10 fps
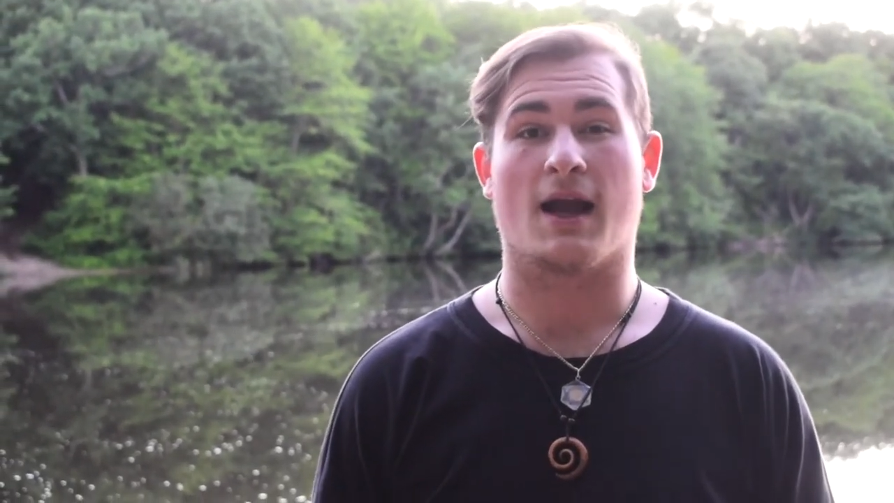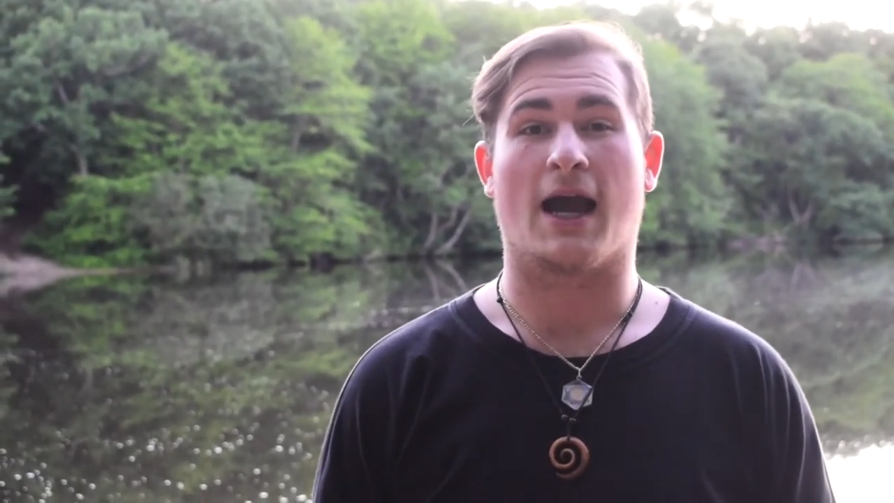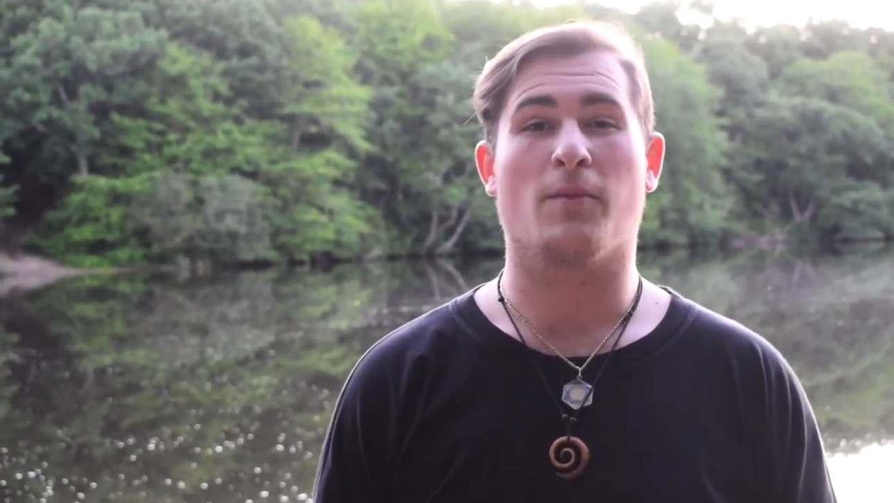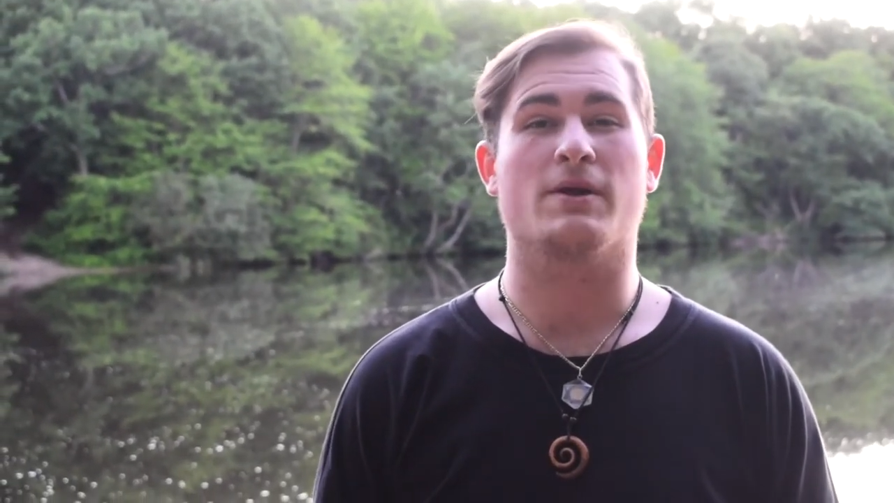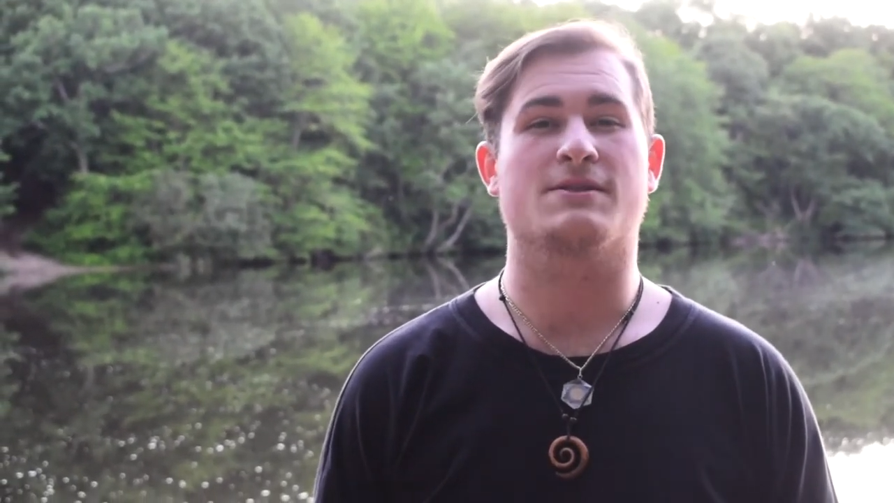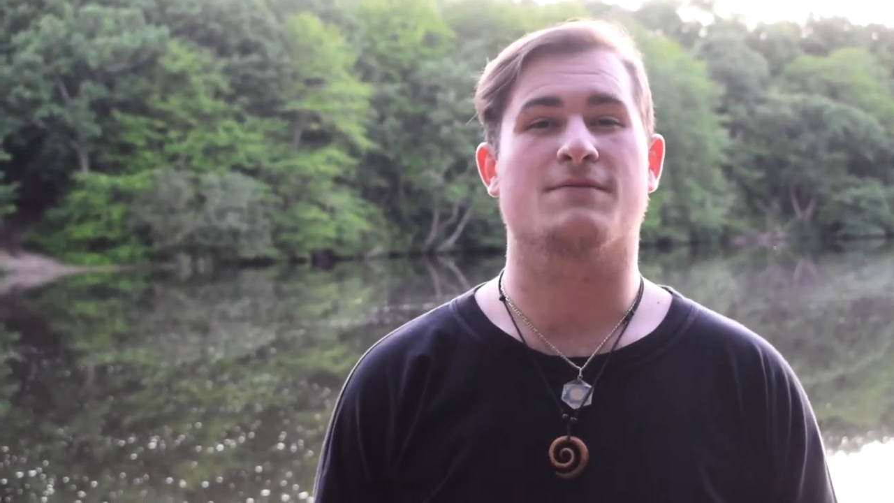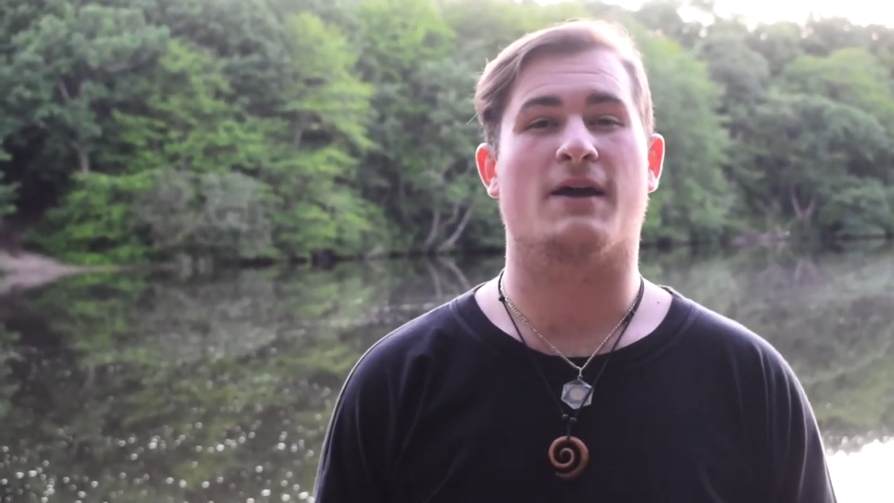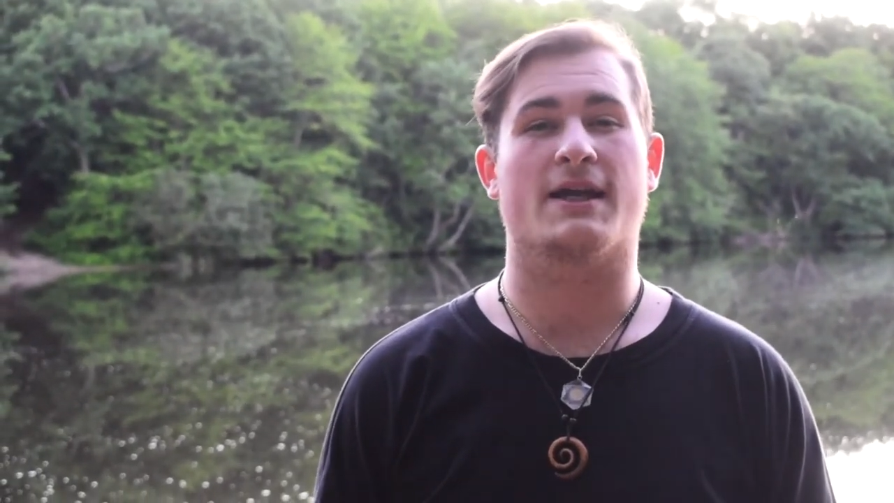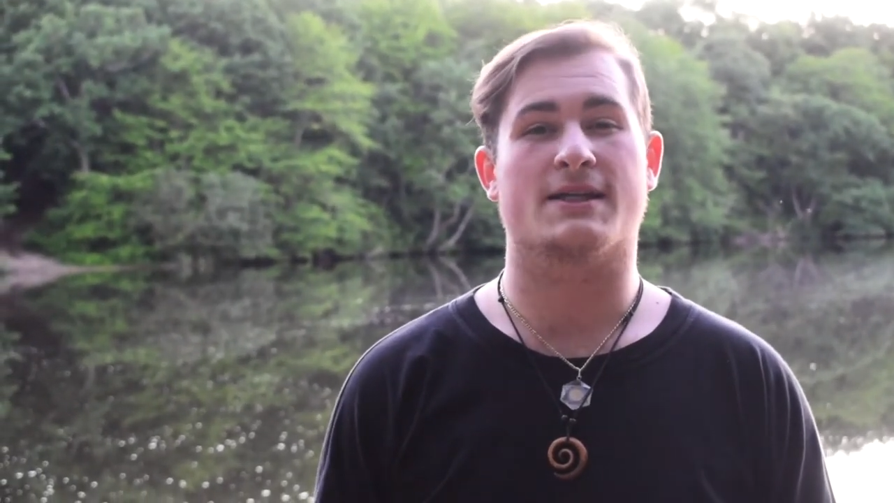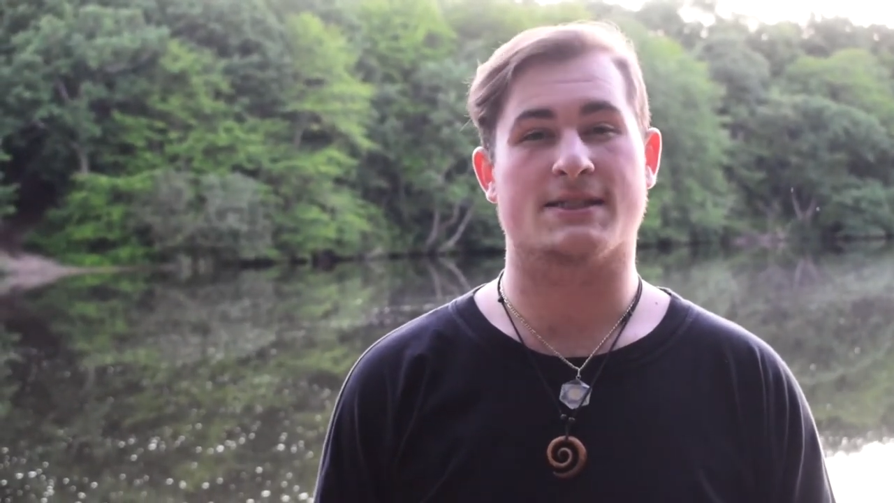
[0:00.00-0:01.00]
I want to
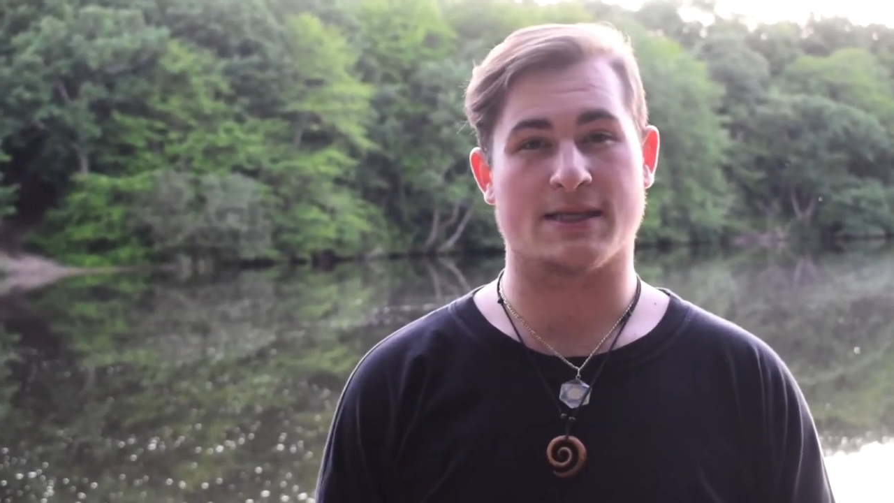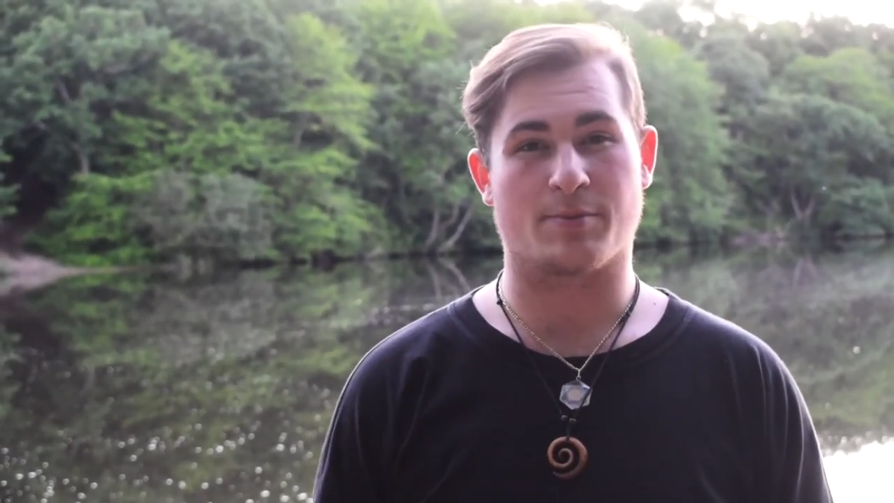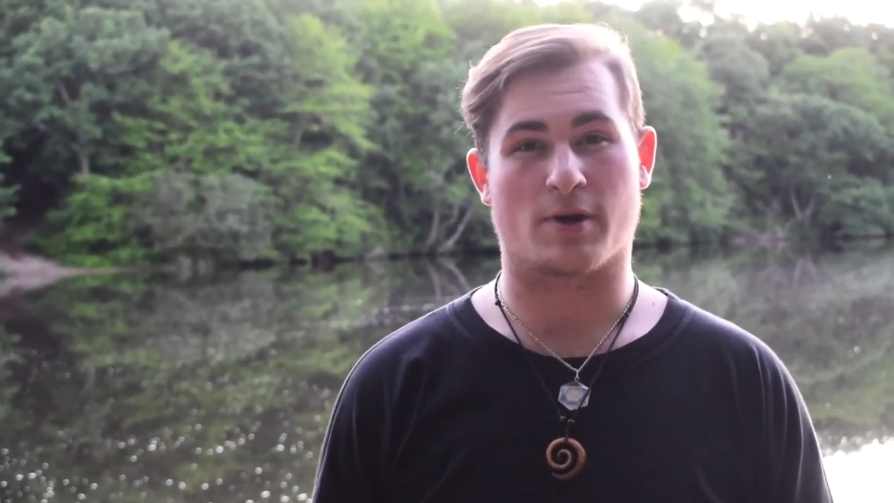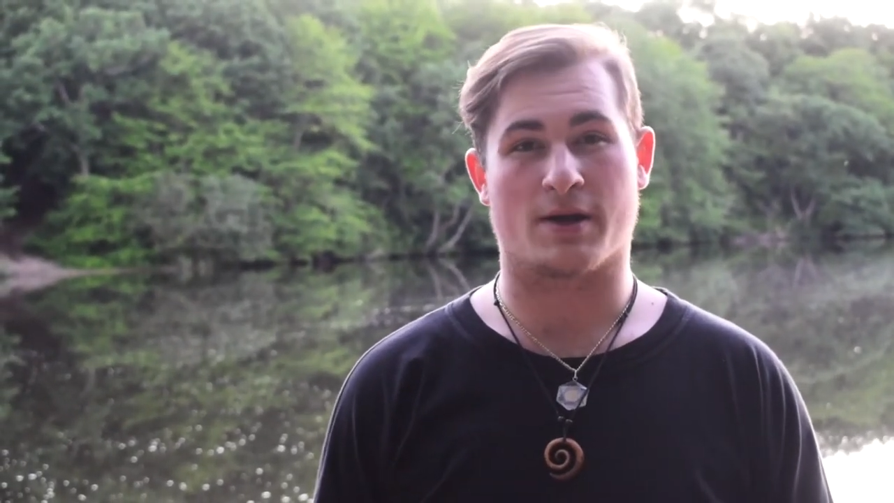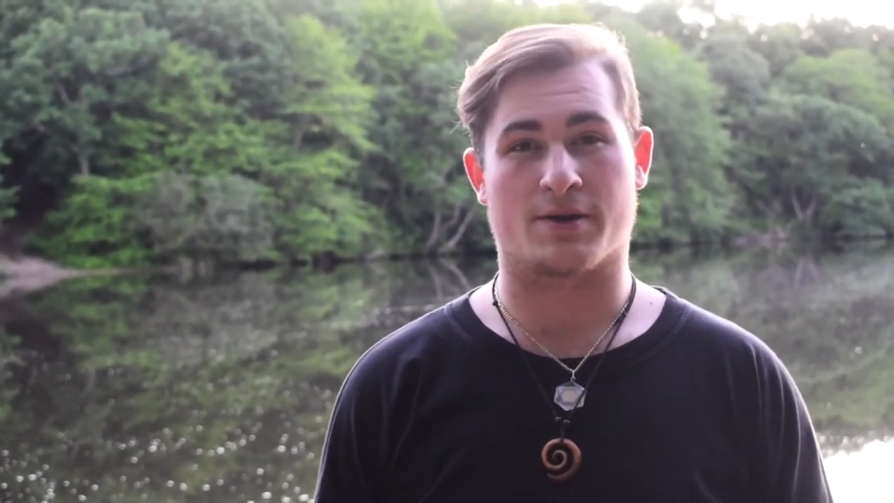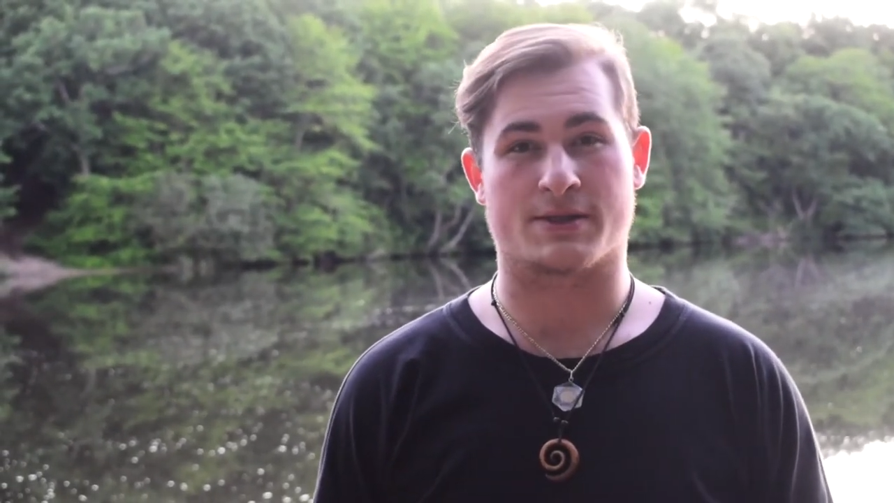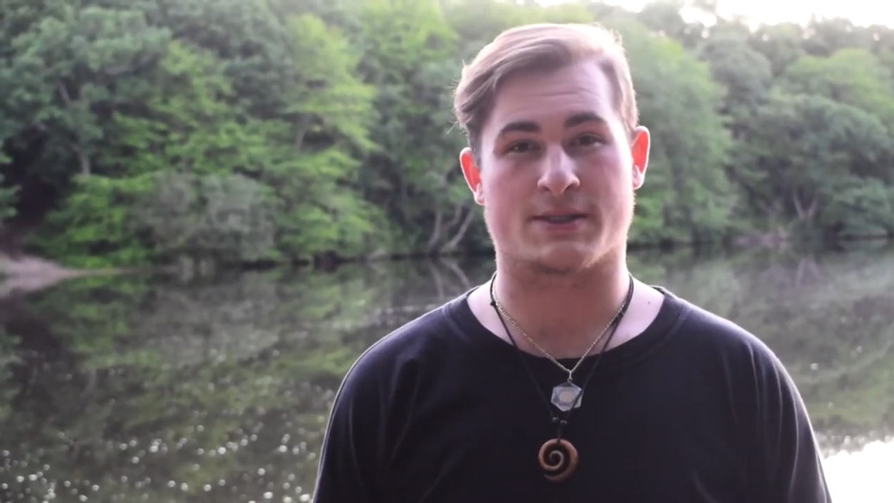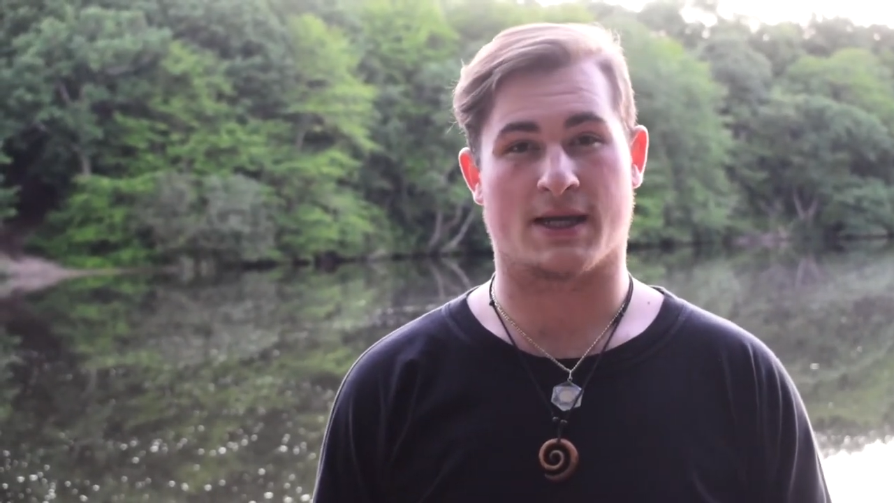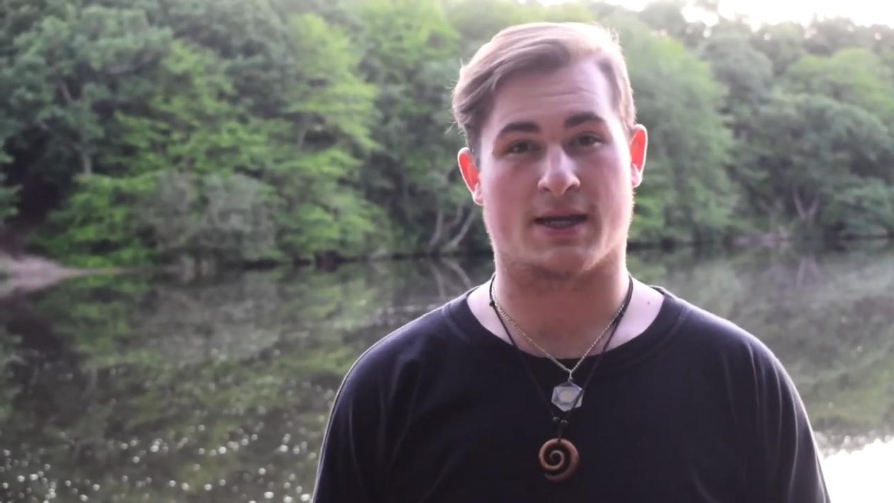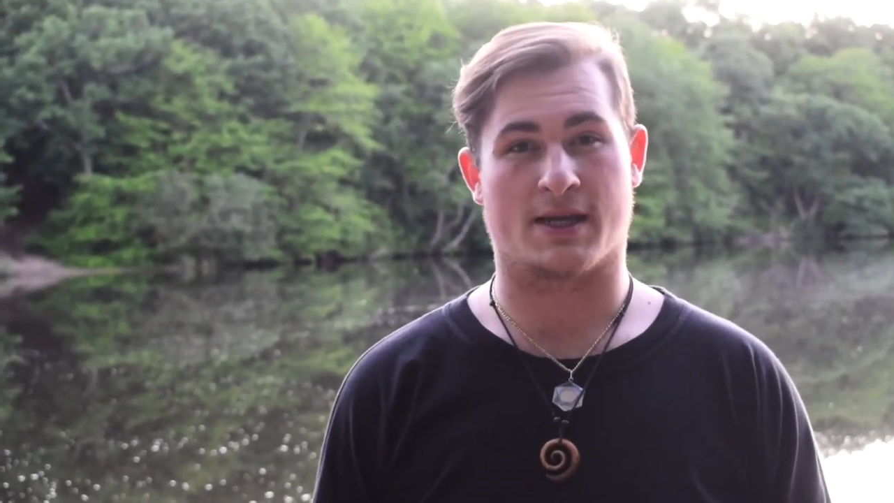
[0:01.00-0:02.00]
find a deeper
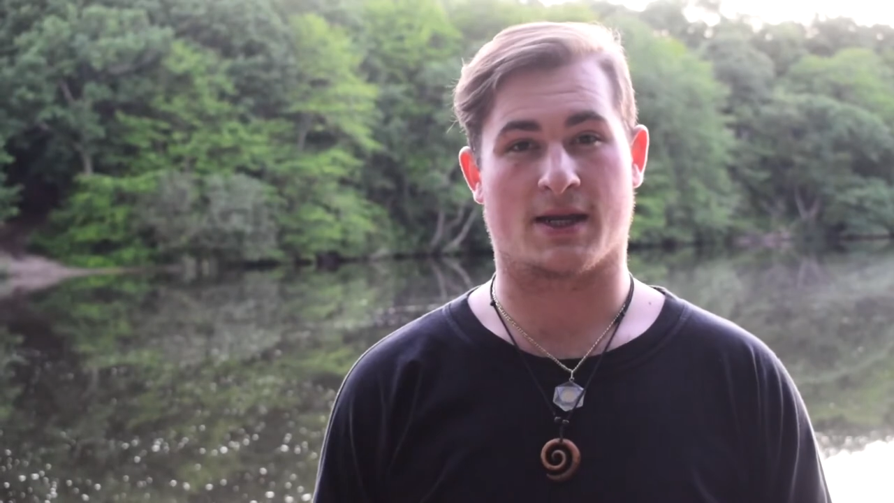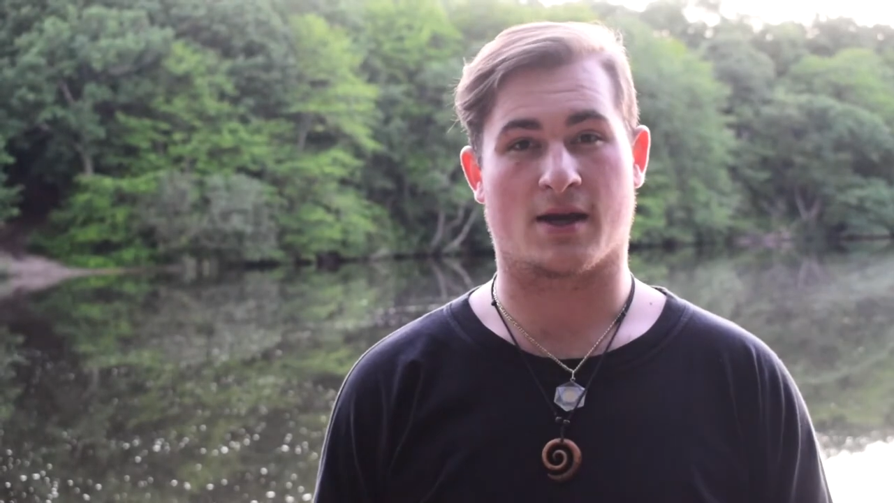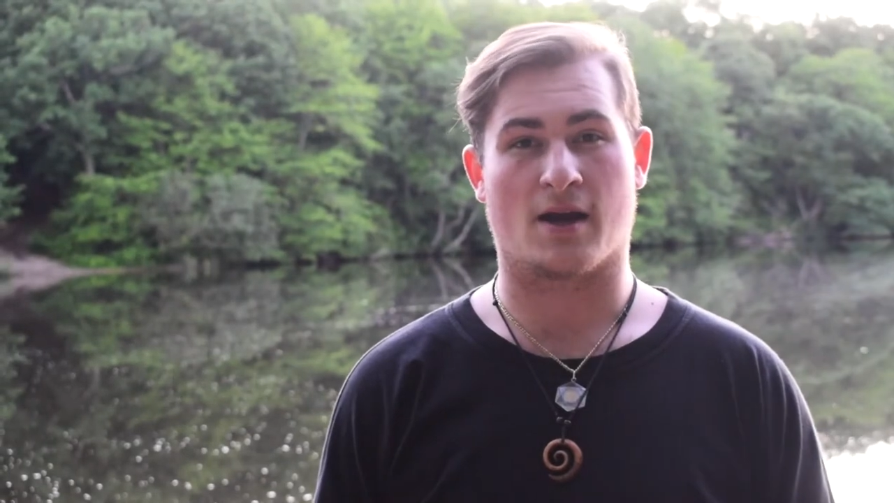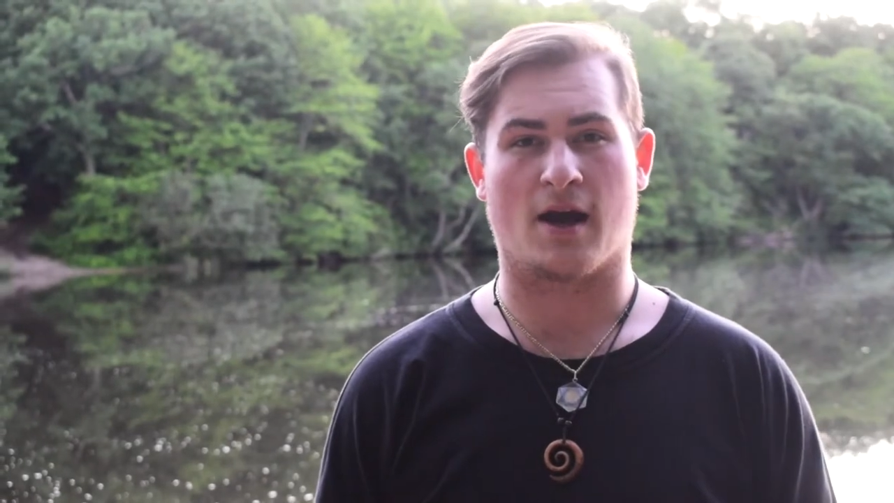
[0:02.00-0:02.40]
understanding